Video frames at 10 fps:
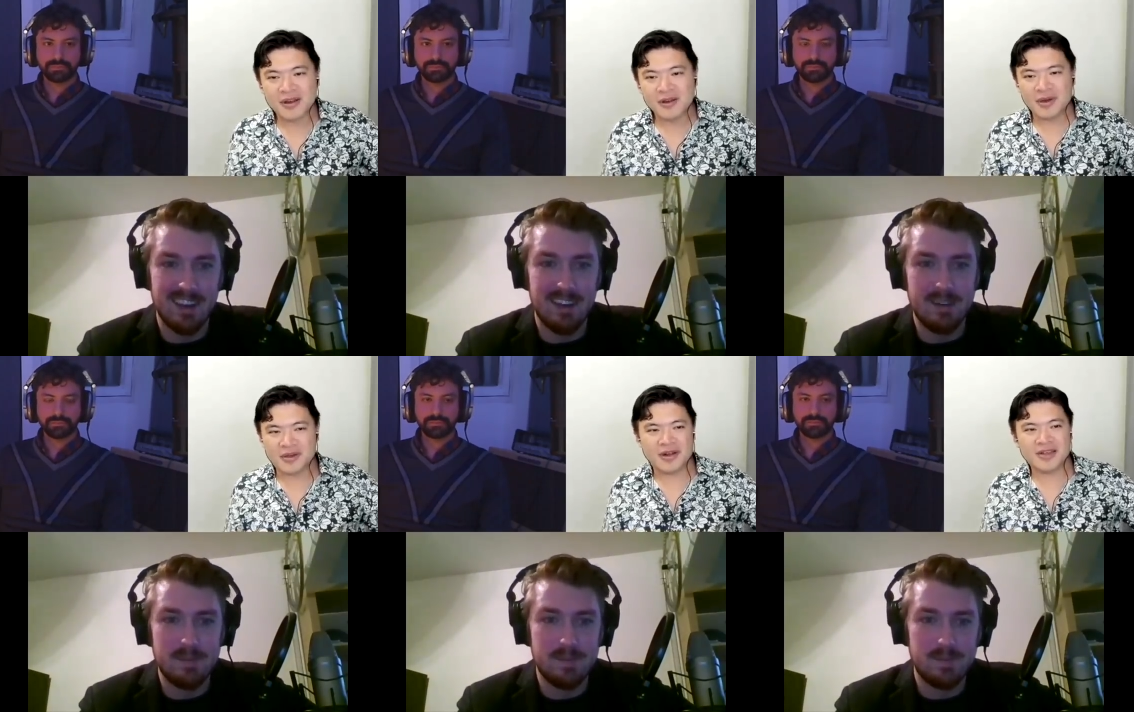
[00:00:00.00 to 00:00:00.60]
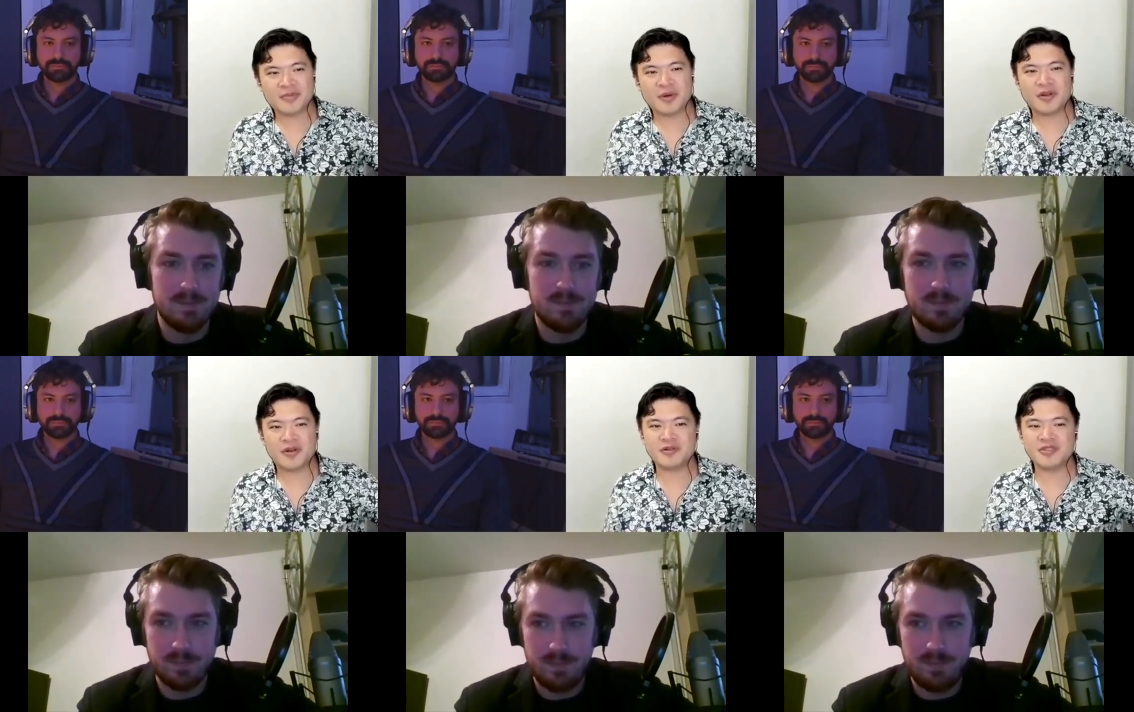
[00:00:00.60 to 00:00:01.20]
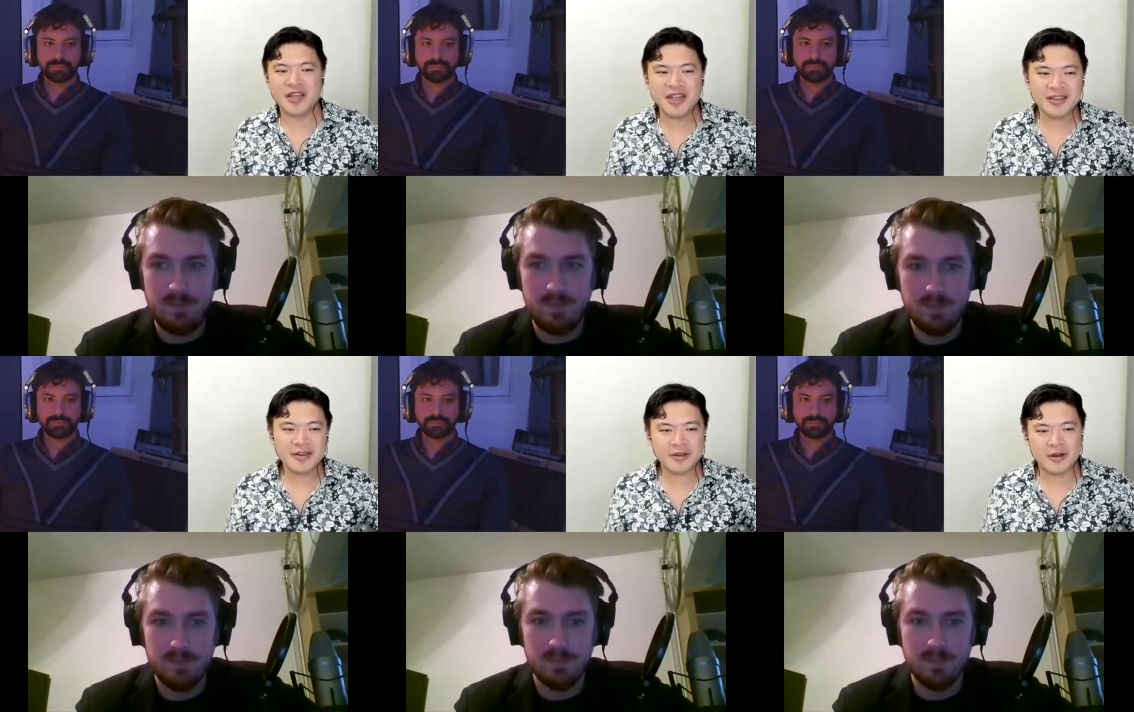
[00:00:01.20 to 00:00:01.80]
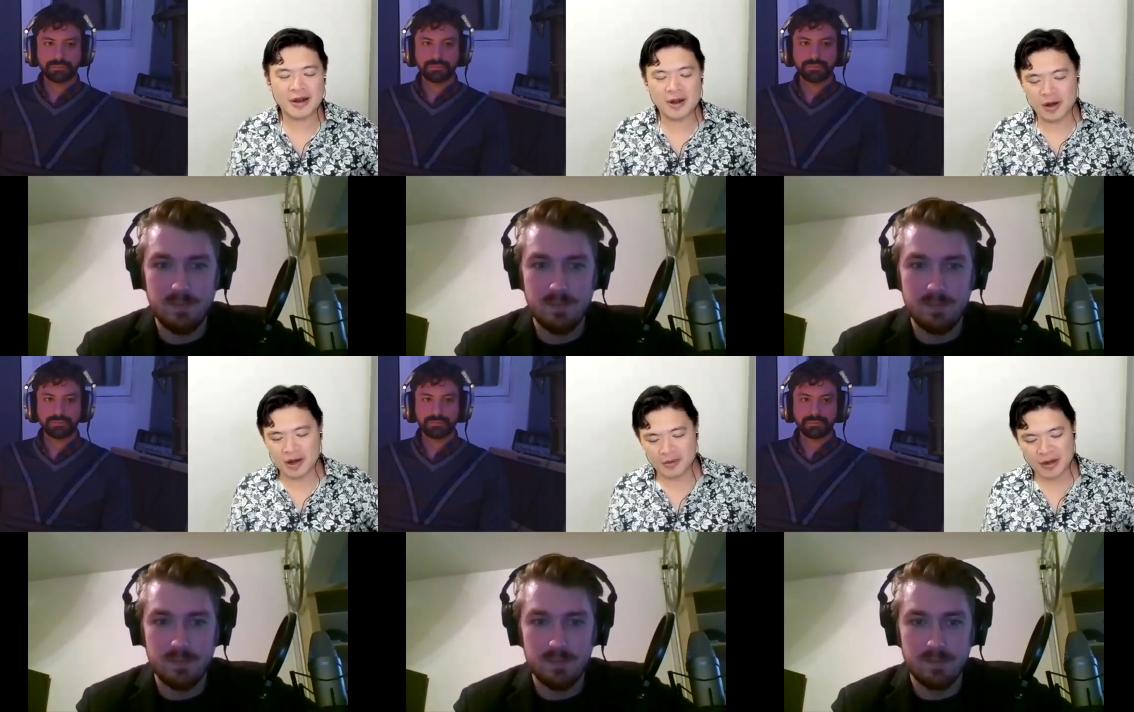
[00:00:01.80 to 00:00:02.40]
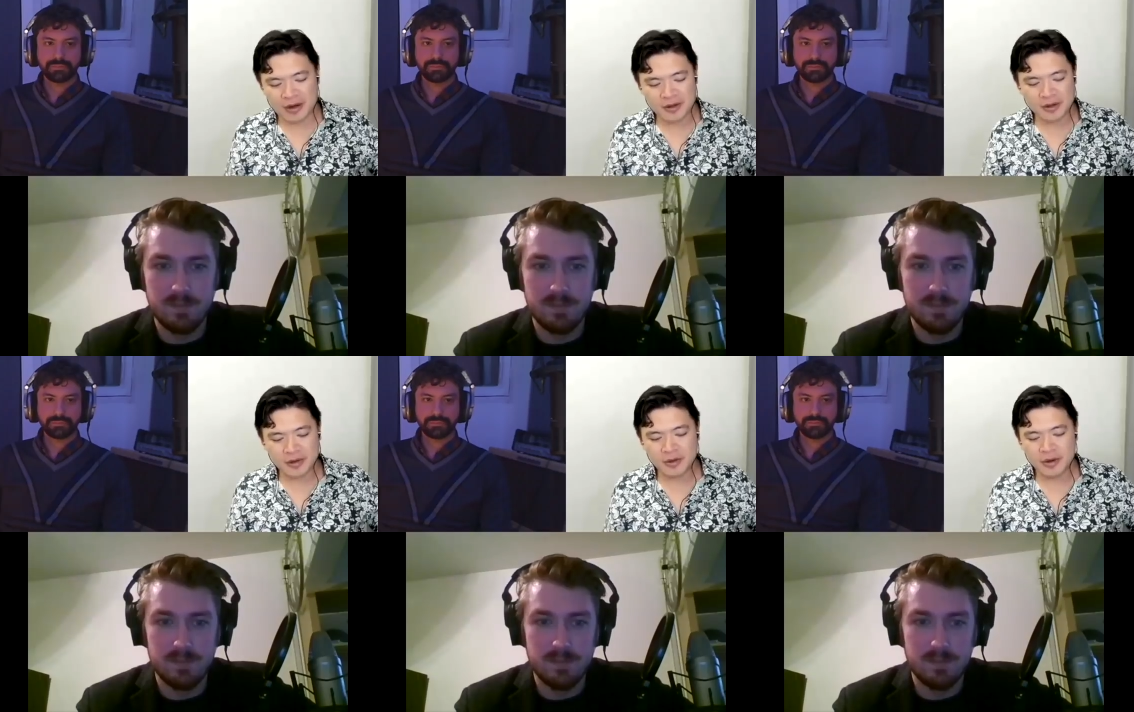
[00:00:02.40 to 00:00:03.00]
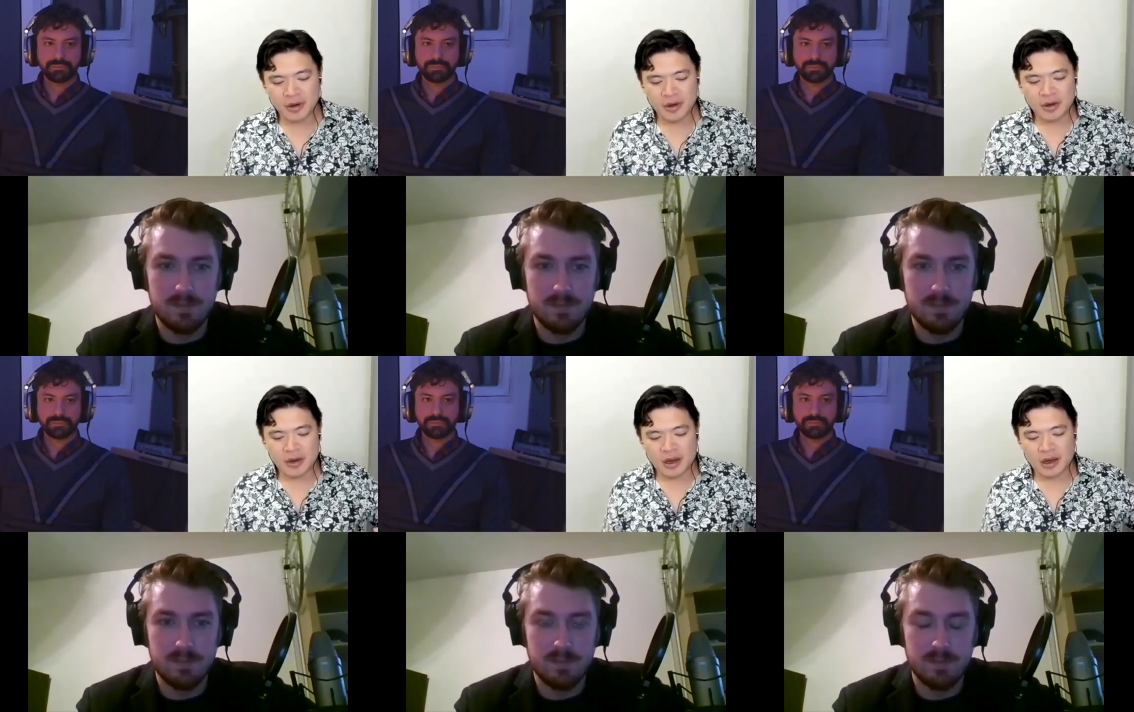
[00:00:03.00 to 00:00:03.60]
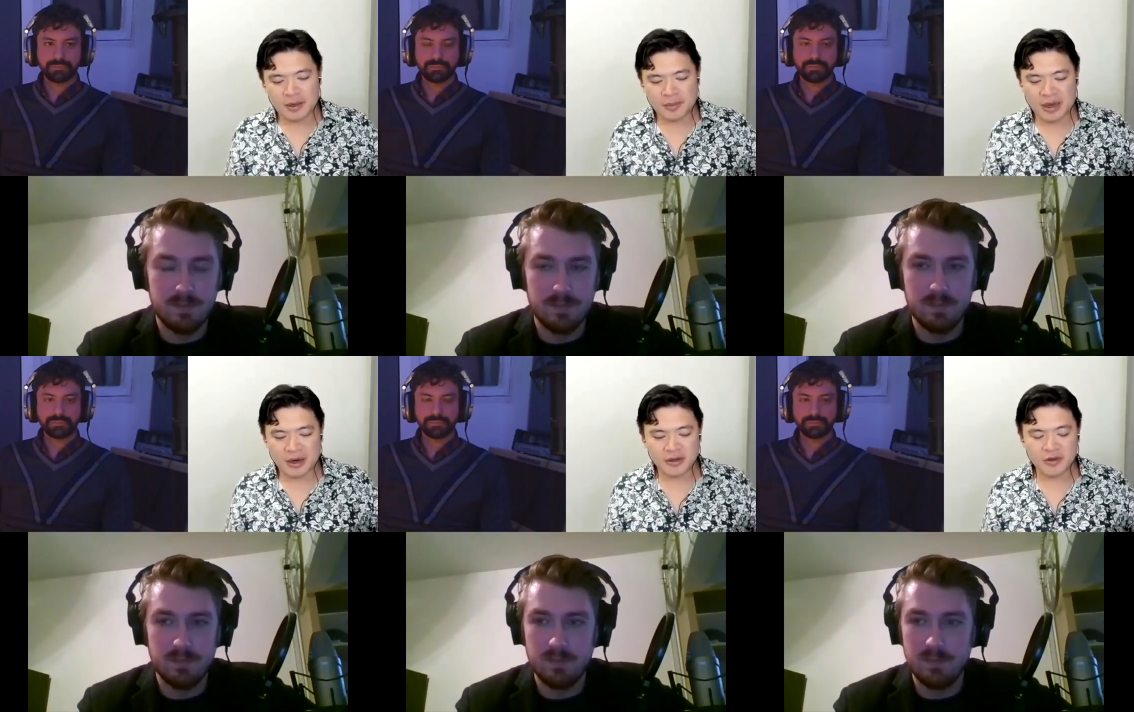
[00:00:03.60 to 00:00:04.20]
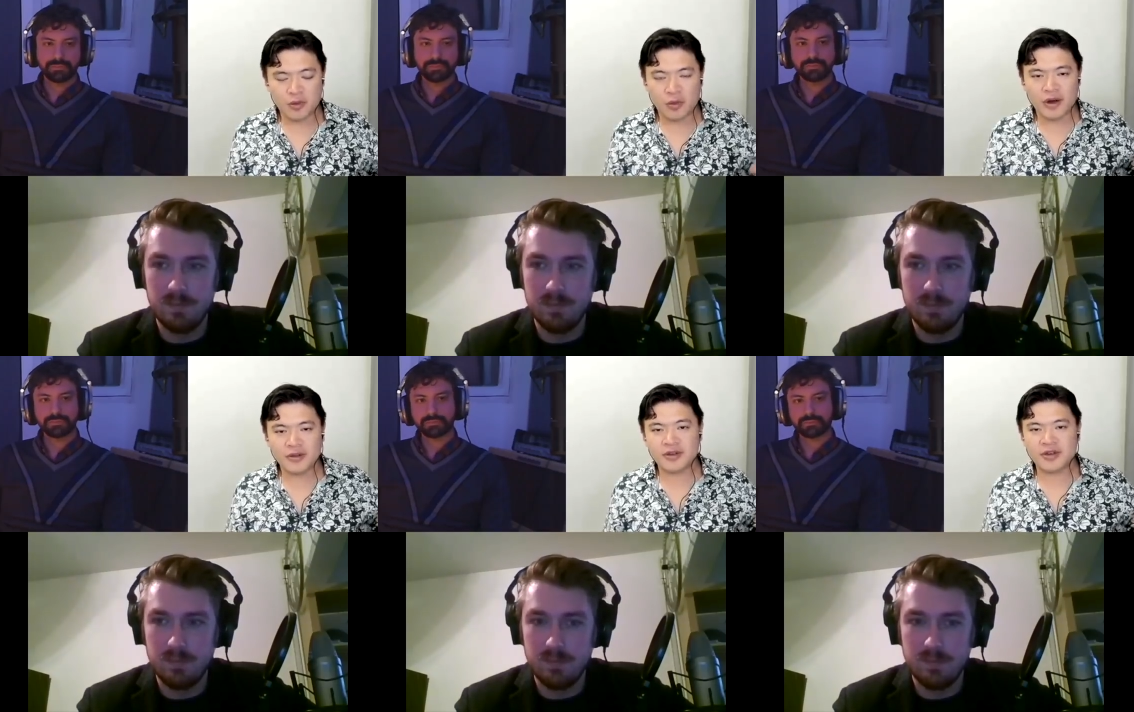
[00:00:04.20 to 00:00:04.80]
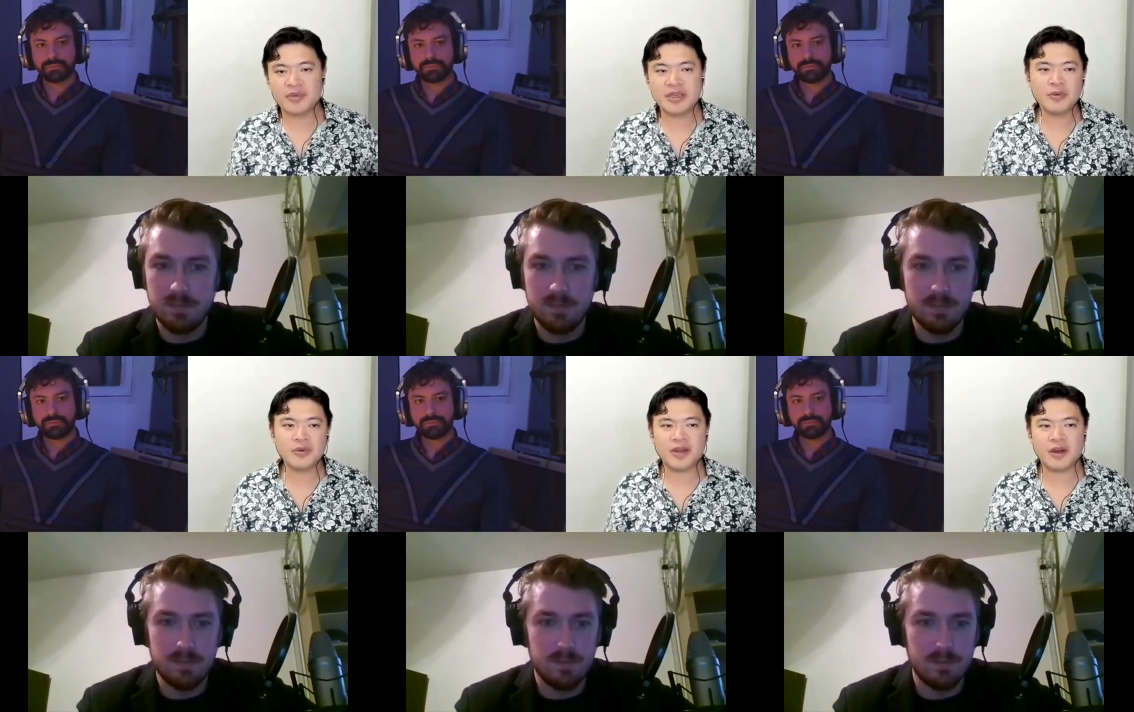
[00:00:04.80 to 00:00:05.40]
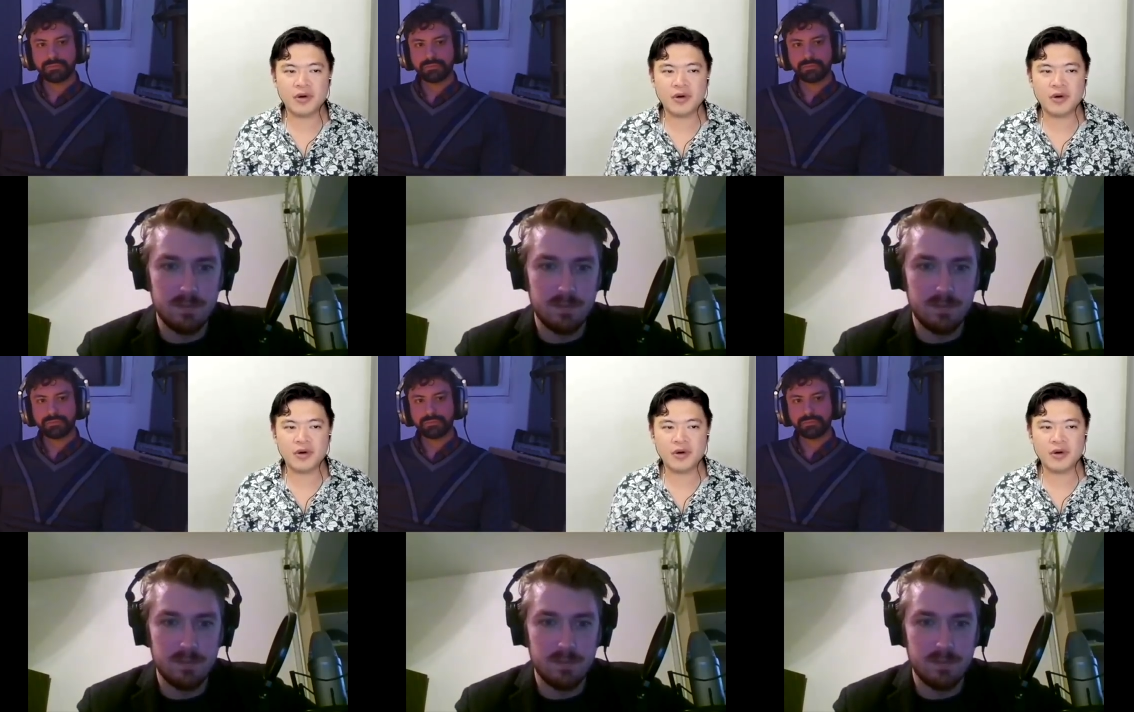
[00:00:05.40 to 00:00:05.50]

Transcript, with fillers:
Speaker 1: Yeah. Like you guys are building your own chain. You know, um, how do you um, how do you want to compete with that?